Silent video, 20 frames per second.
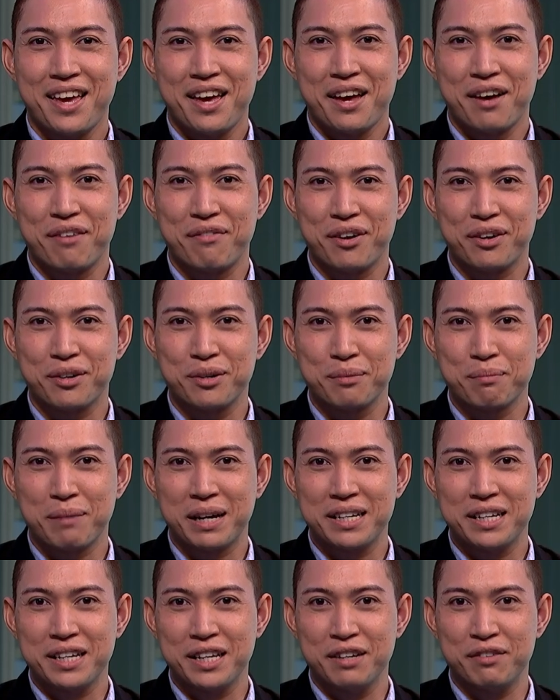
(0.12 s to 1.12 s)
A very good
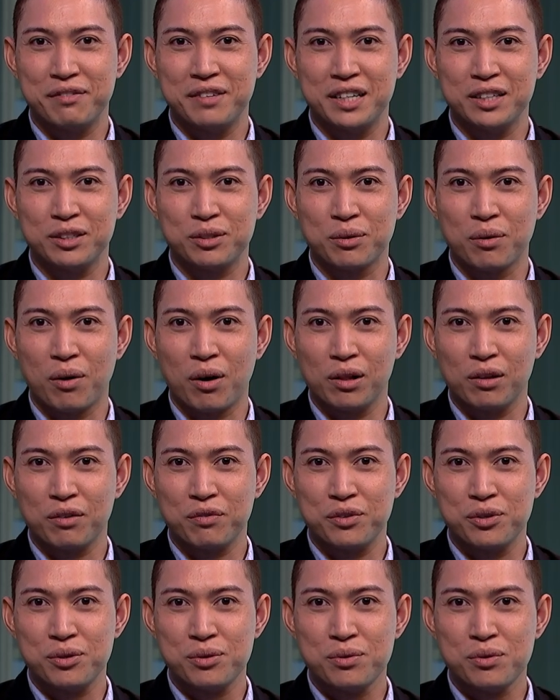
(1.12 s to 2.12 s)
Monday evening to all
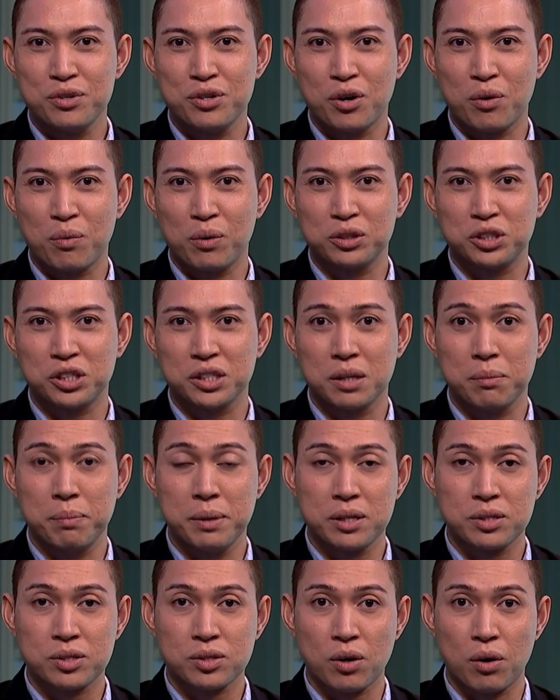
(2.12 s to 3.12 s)
of you. You're watching The
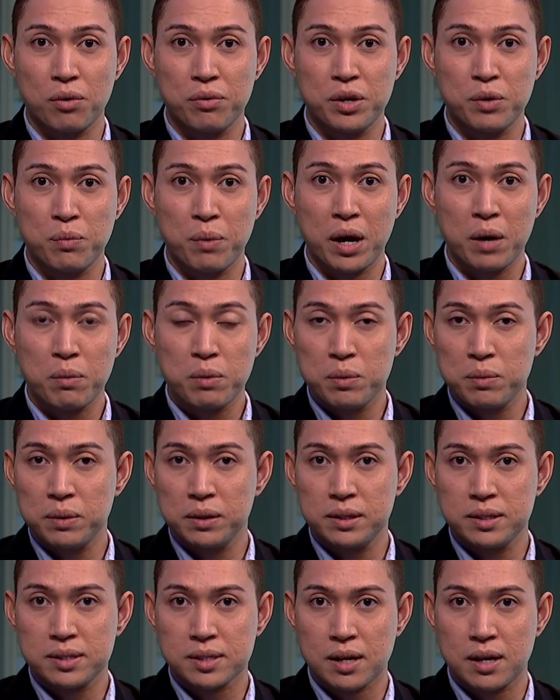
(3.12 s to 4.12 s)
Big Story, where we
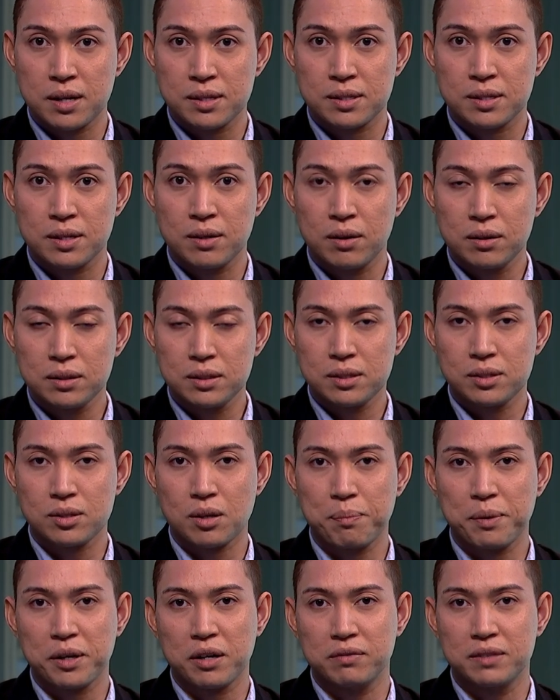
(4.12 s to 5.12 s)
will discuss the hottest
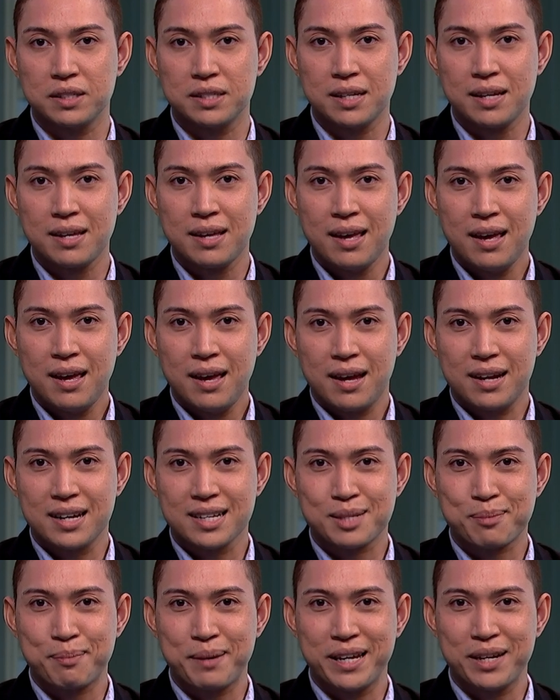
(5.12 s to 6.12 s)
topic of the day and
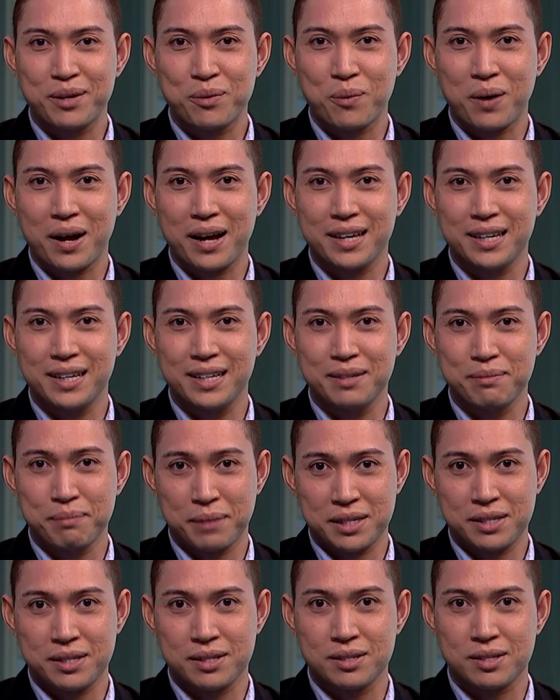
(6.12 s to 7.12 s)
explain why it
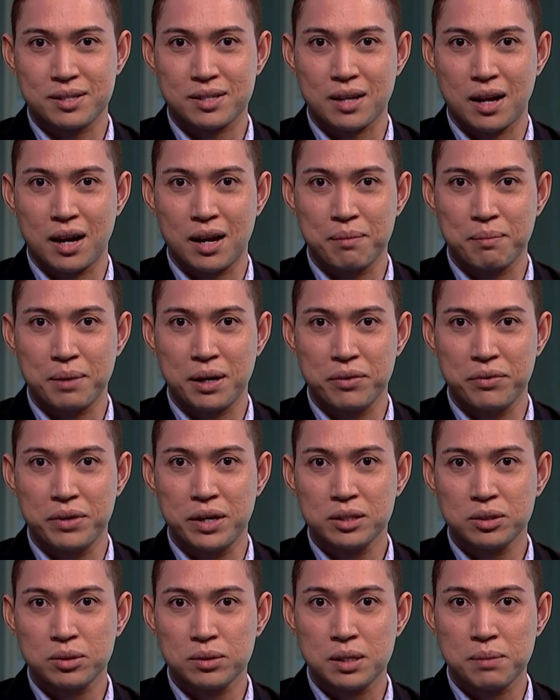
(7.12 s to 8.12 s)
matters. I'm
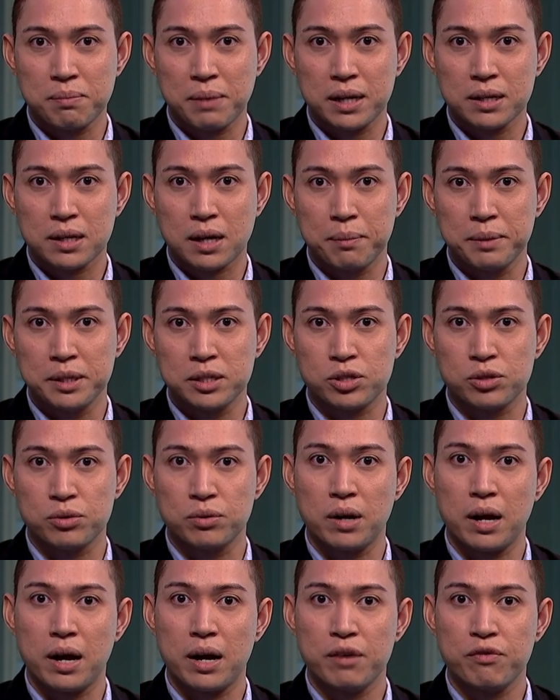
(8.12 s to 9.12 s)
Haryanto Diman, coming to
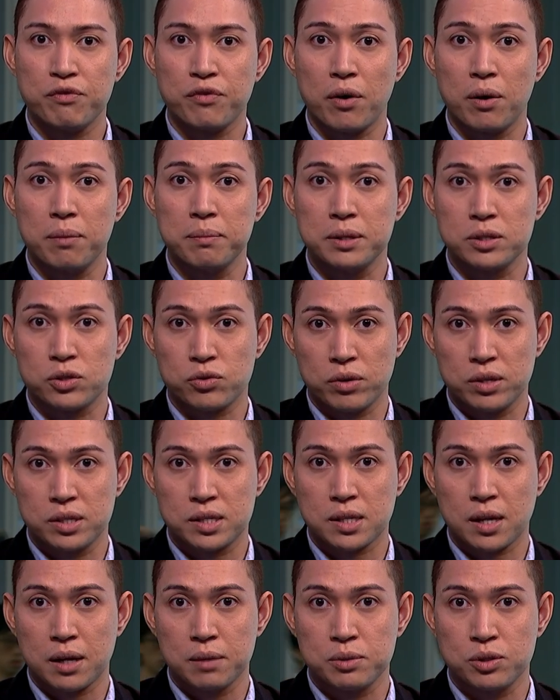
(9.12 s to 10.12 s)
you live from the
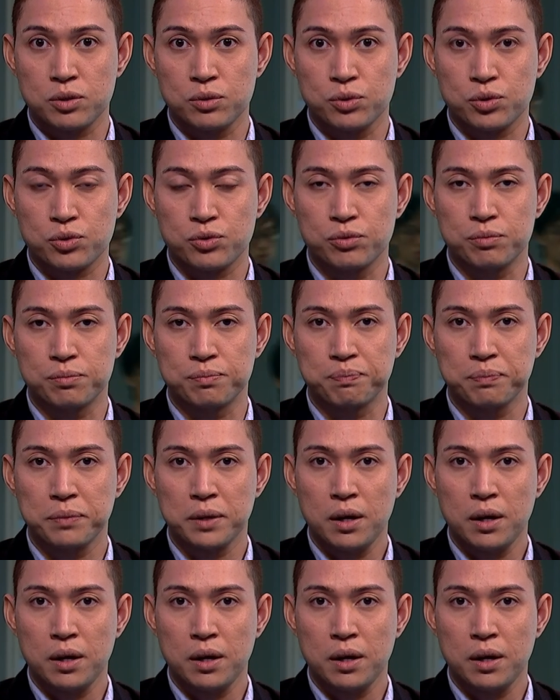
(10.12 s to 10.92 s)
Straits Times newsroom.